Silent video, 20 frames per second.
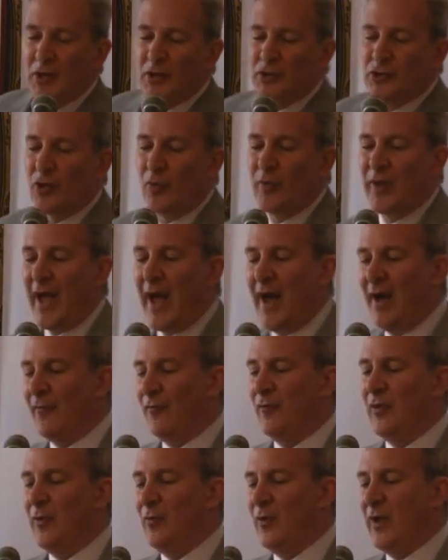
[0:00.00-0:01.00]
So we
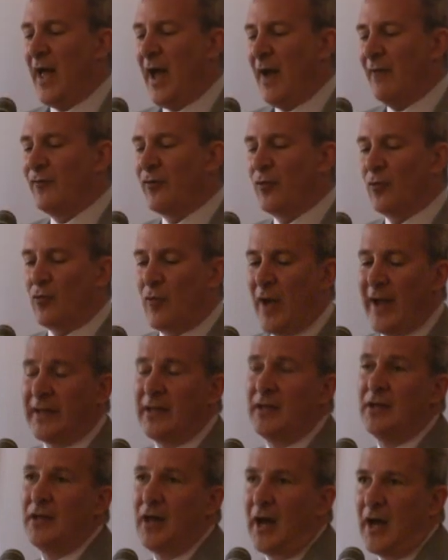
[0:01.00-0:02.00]
have to
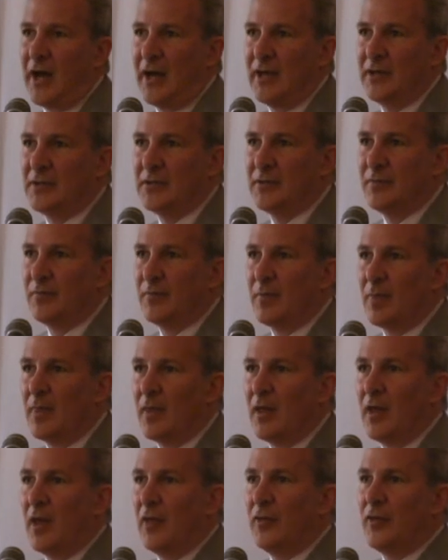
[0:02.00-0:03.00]
recognize
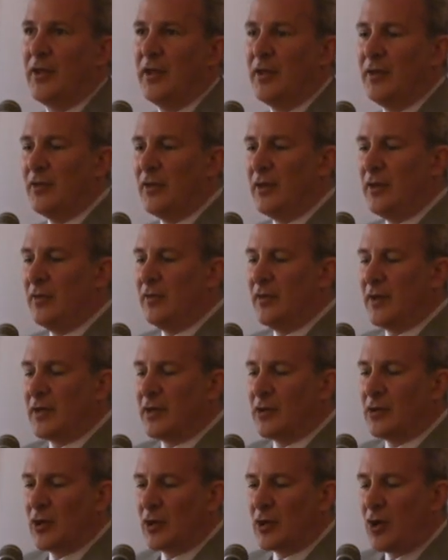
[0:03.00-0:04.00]

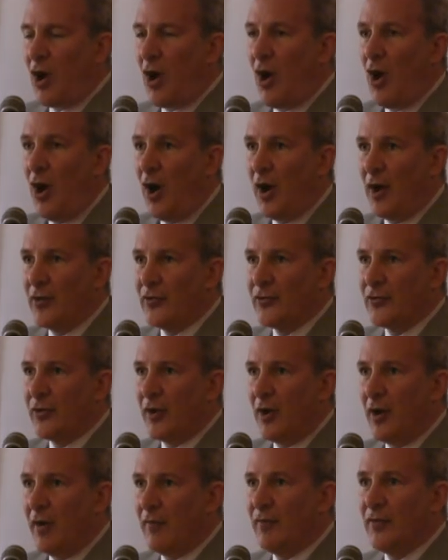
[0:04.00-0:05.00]
the cause
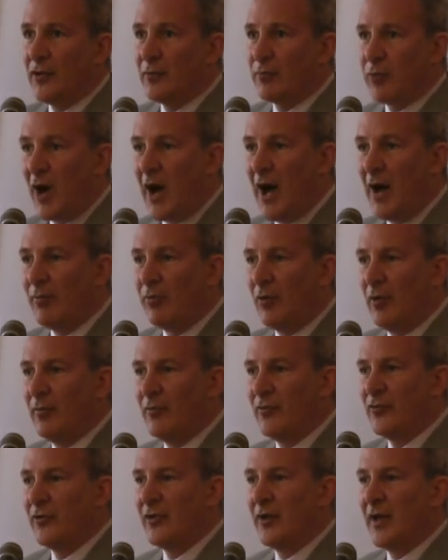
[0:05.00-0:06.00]
of these
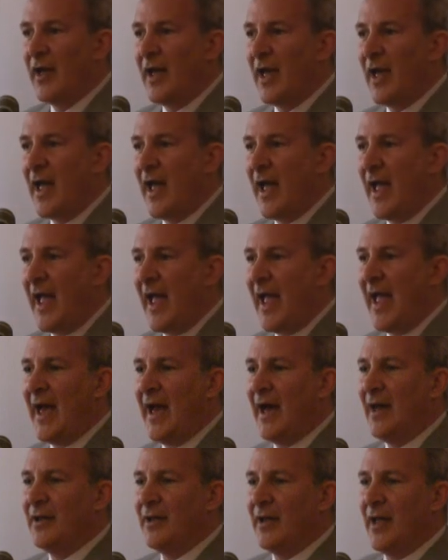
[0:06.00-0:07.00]
problems,
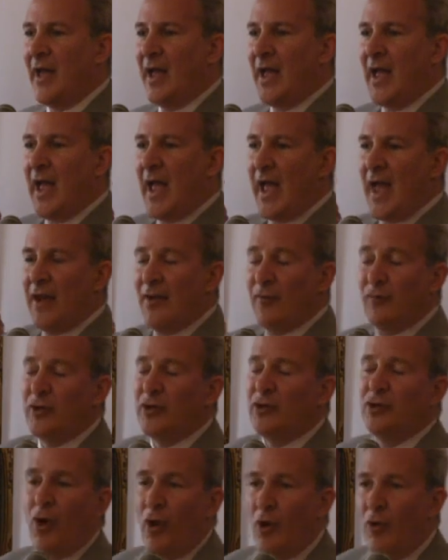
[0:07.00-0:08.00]
and if
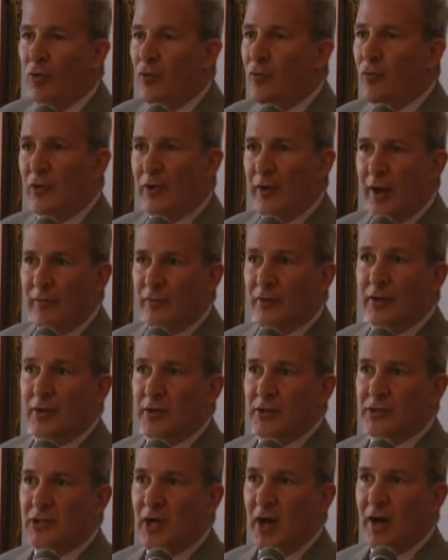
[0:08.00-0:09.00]
we don't, we're never
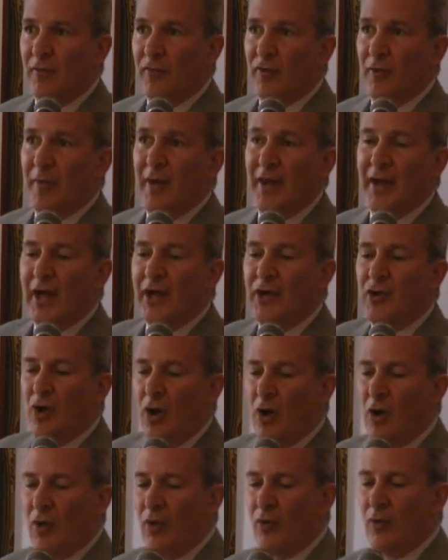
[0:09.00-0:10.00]
going to solve them. And I
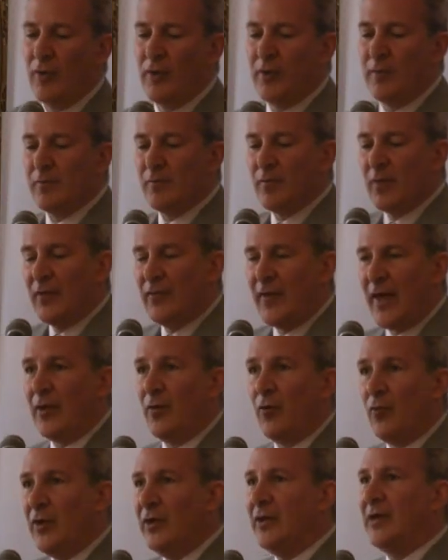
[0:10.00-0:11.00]
know
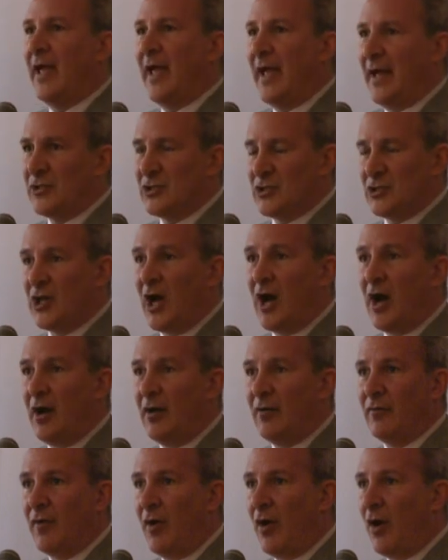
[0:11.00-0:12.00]
that we can't
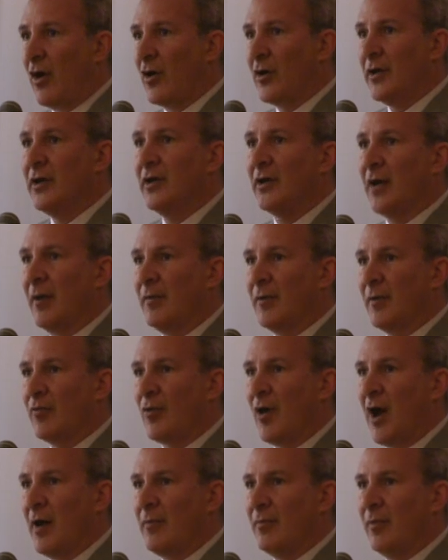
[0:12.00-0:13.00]
solve our economic
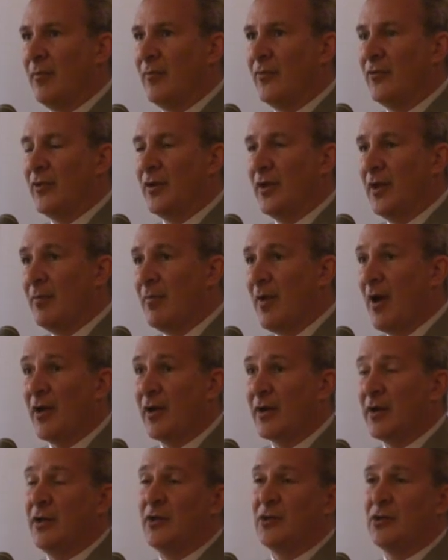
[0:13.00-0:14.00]
problems in
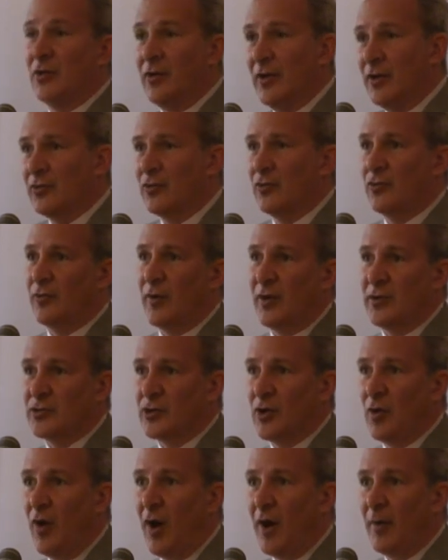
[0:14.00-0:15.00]
America until interest rates
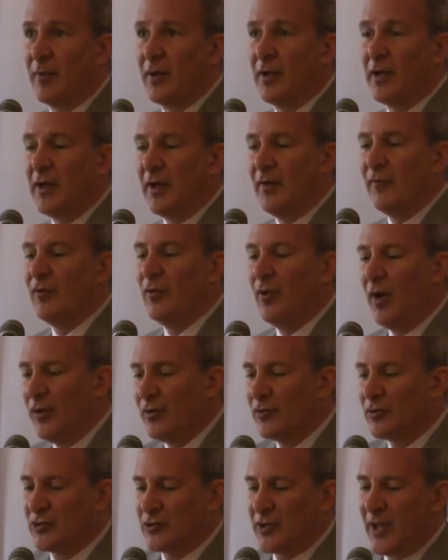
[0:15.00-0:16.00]
go up. If you
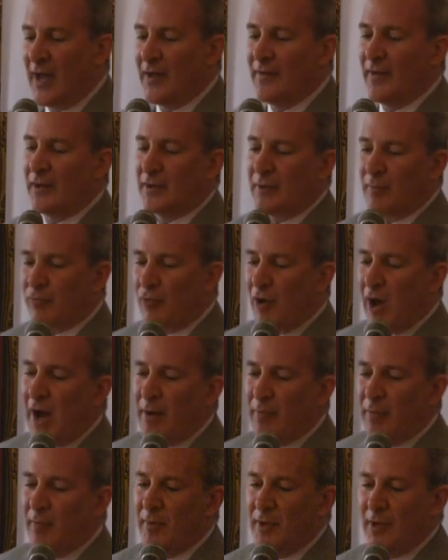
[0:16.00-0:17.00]
understand that the
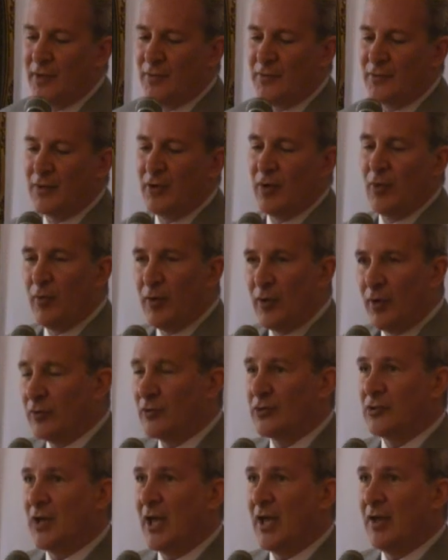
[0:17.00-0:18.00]
problem is we
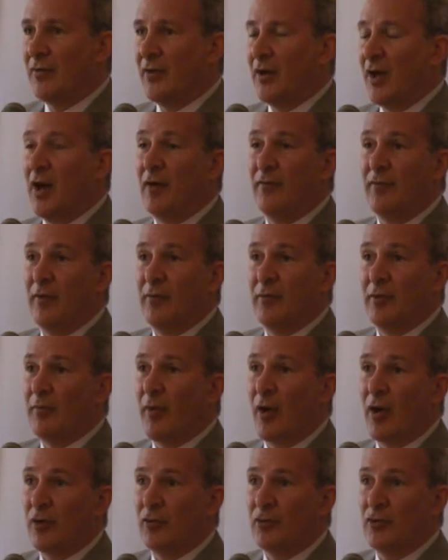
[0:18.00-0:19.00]
don't save enough and we
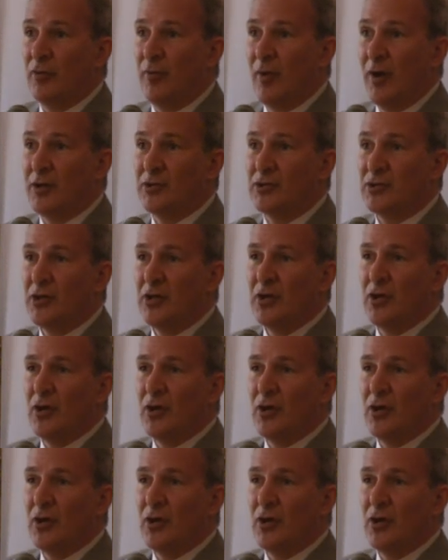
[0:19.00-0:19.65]
borrow too much,